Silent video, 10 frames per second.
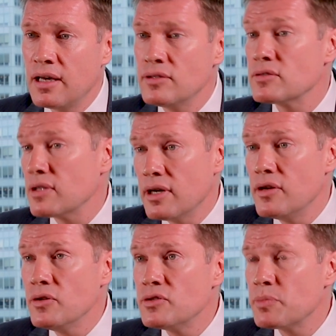usually in
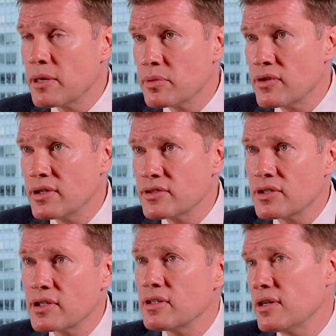a newspaper that is
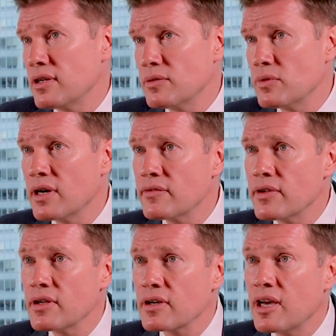circulated
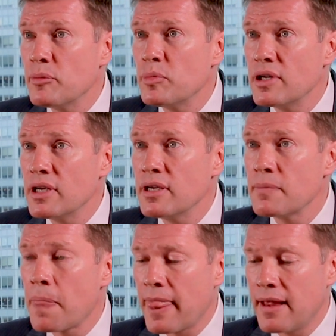wherever the
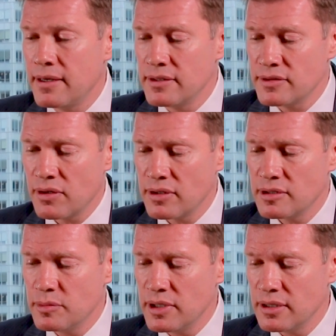company is going
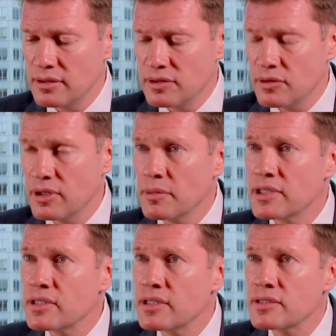to be doing
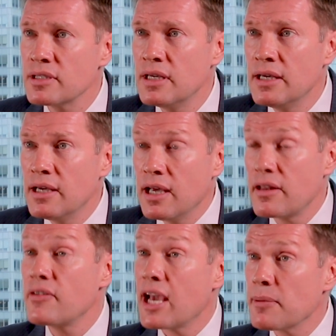business,
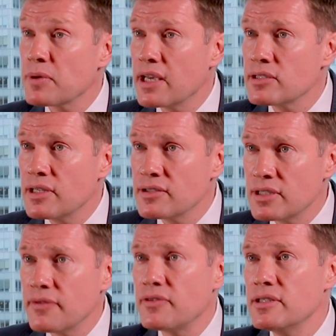and then the application
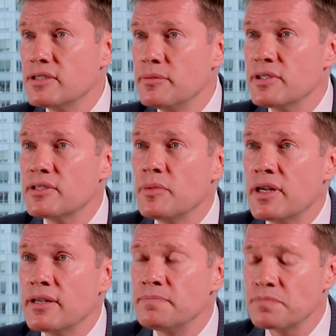itself needs to be
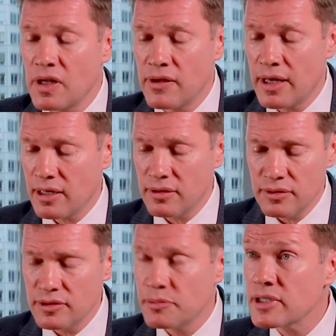submitted. And that
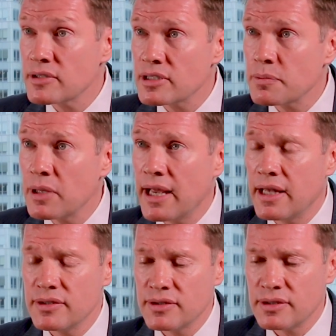includes business
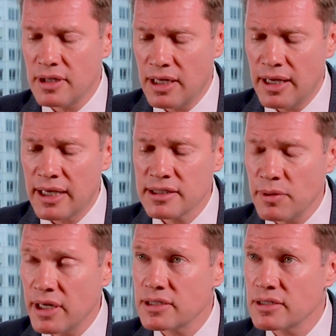plans,
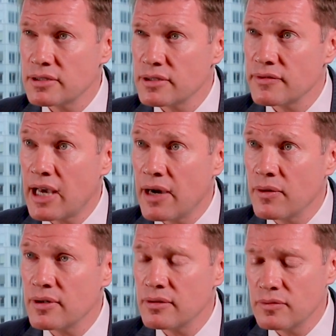explanations of
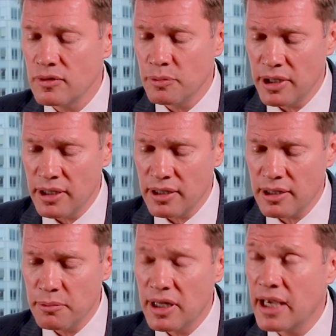how it will be
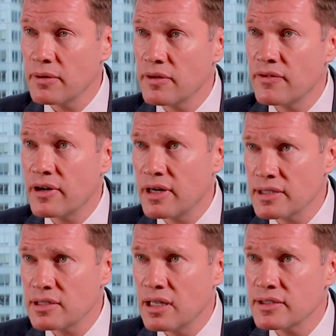complying with
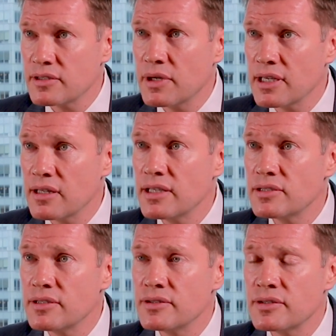various laws and
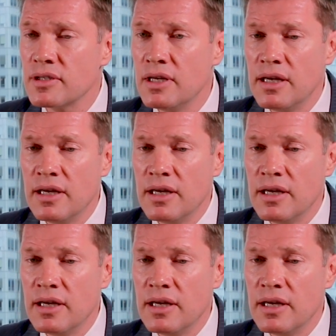regulations.